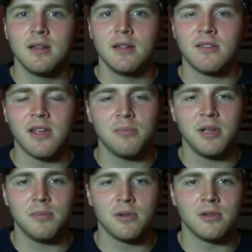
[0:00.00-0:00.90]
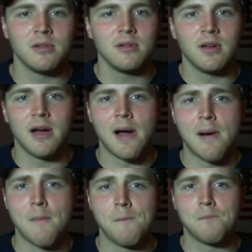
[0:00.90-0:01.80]
take people
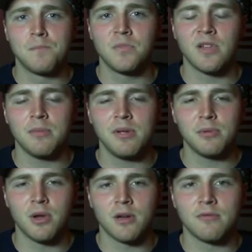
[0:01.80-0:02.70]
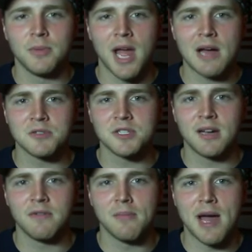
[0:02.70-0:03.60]
on from the
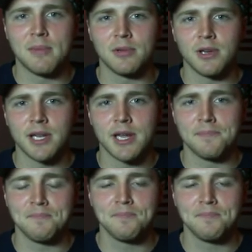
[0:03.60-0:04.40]
outside of the map looking in.